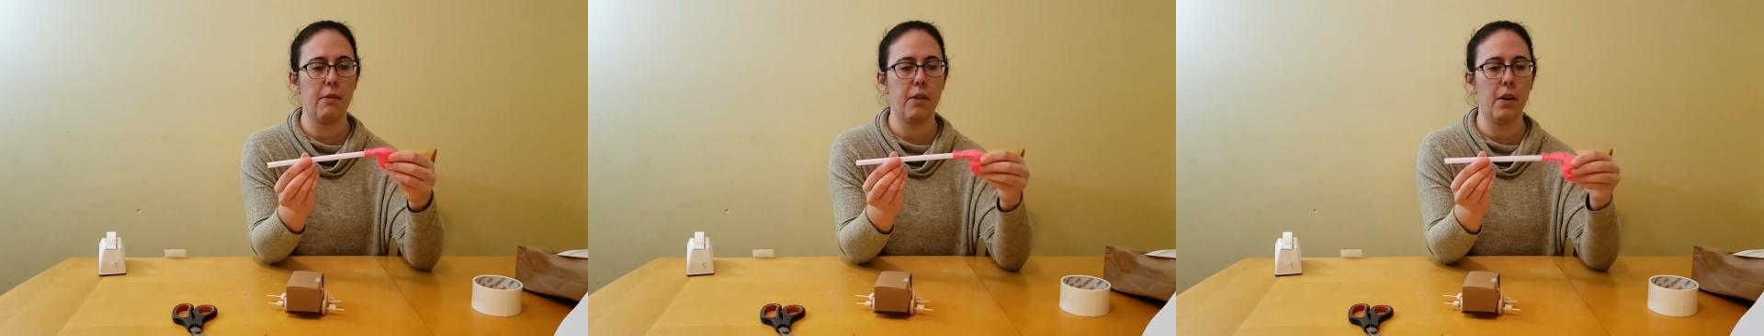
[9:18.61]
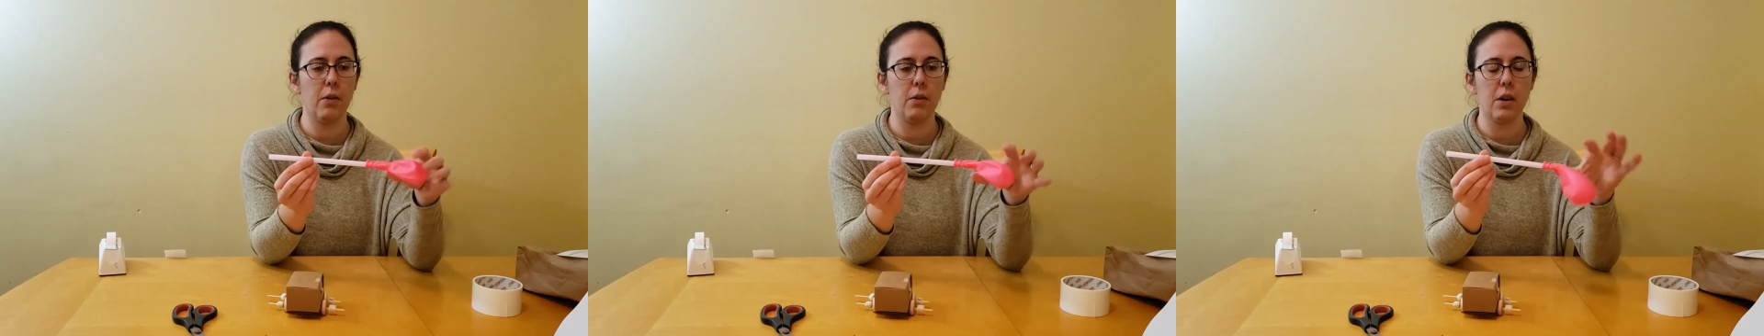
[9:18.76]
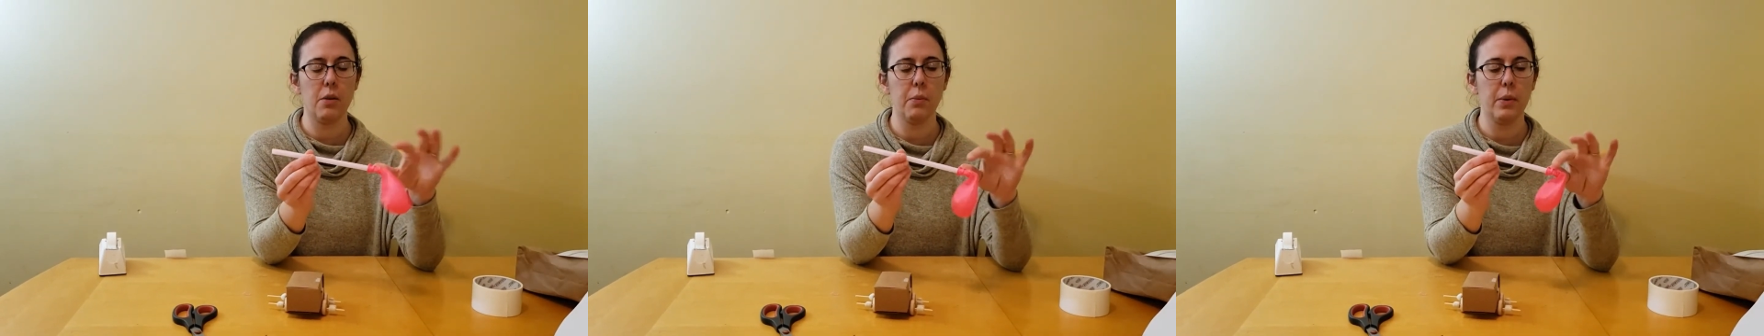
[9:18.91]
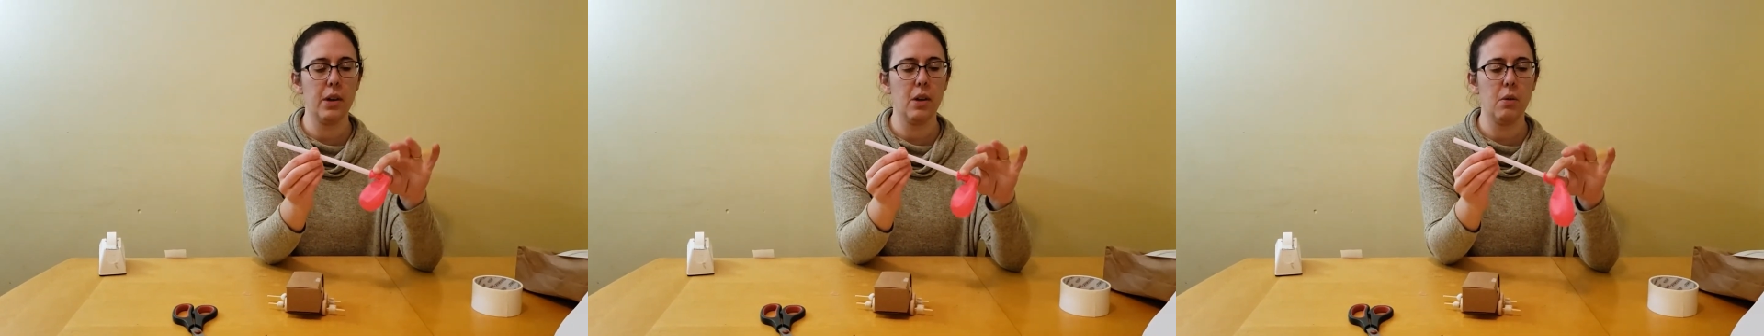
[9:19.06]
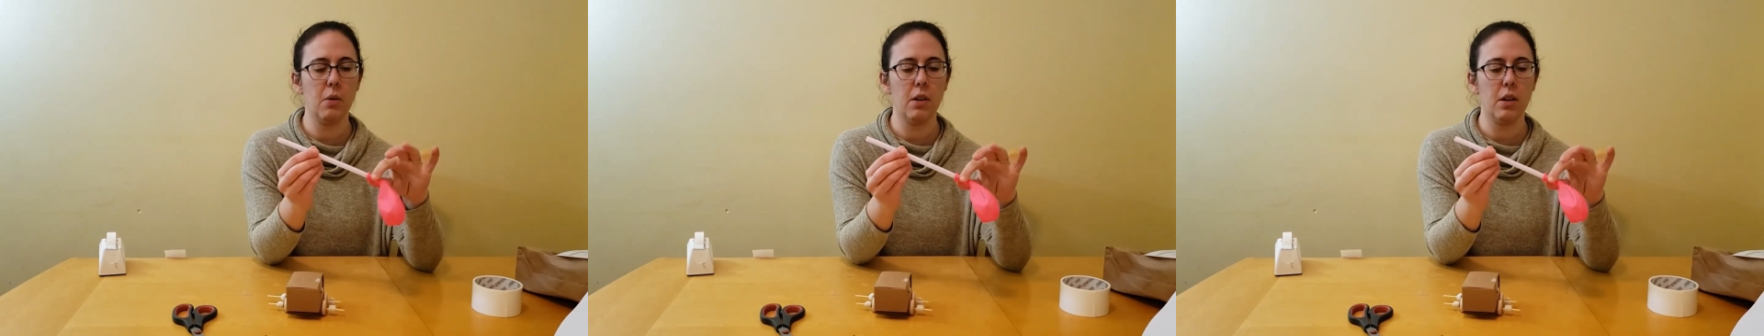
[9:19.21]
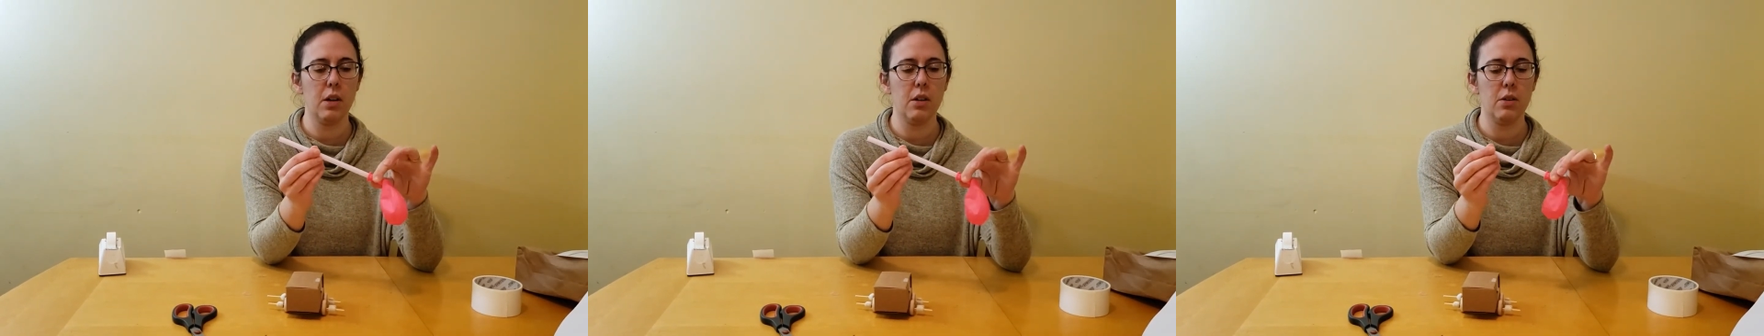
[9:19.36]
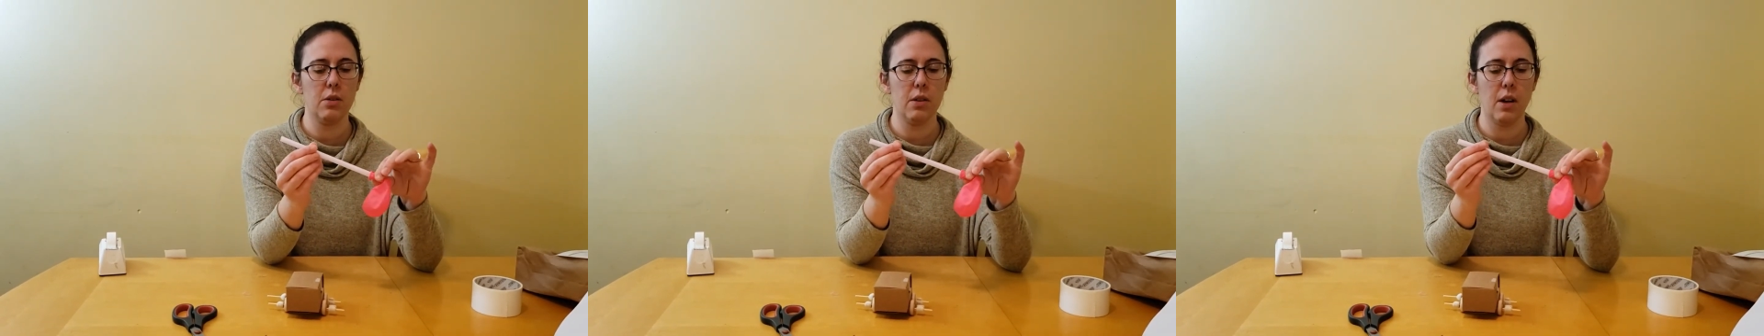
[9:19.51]
out, and we don't want
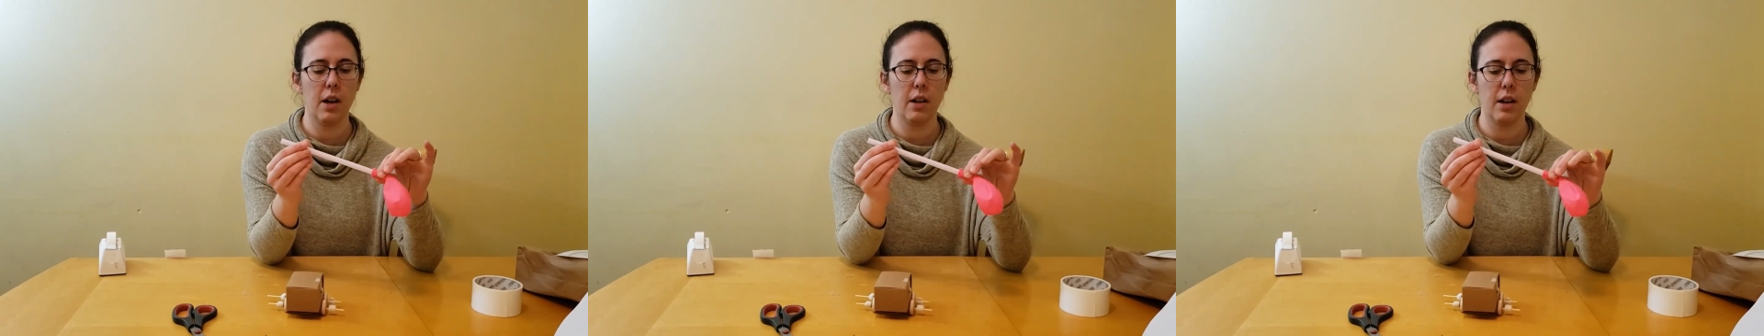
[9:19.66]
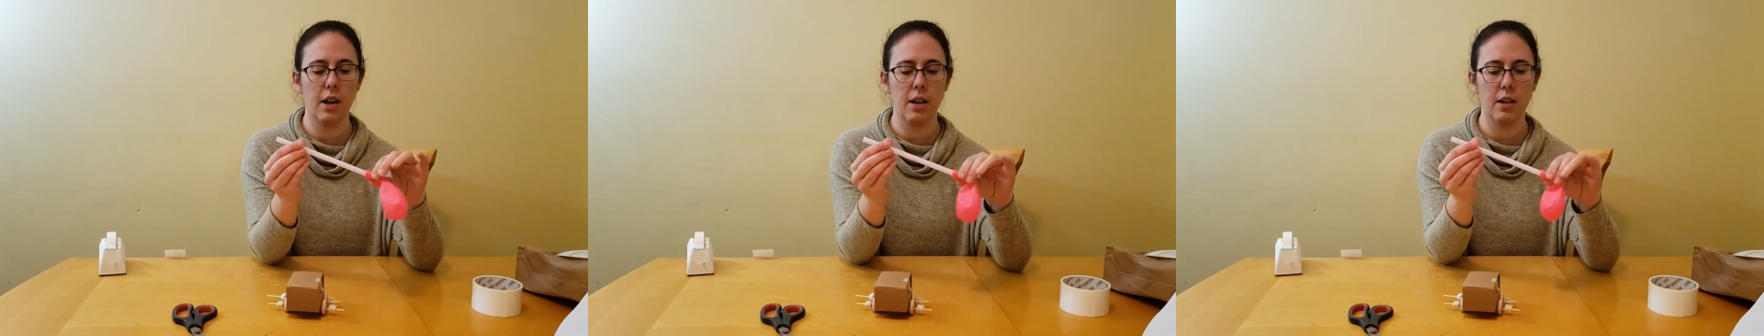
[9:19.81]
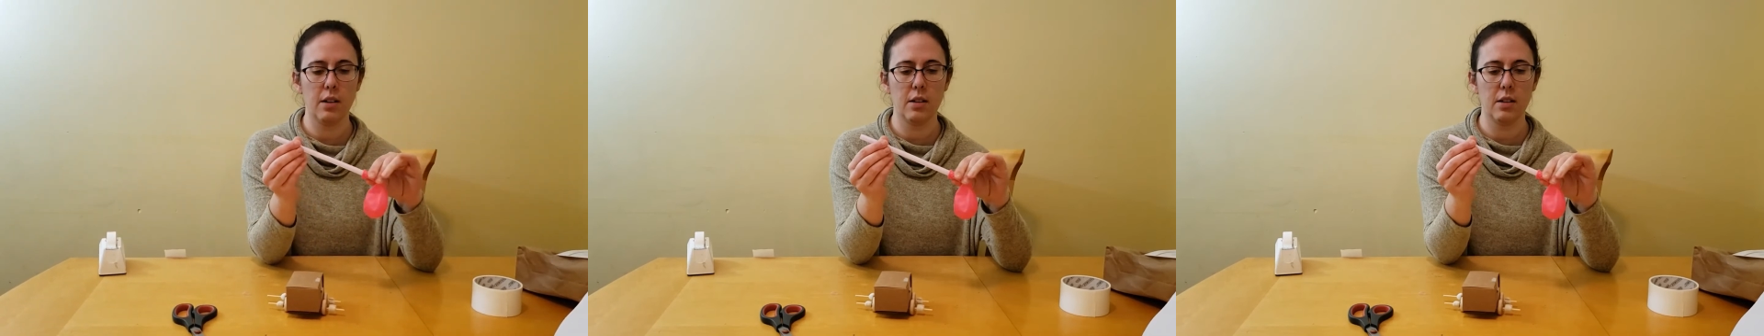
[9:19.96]
to do that yet.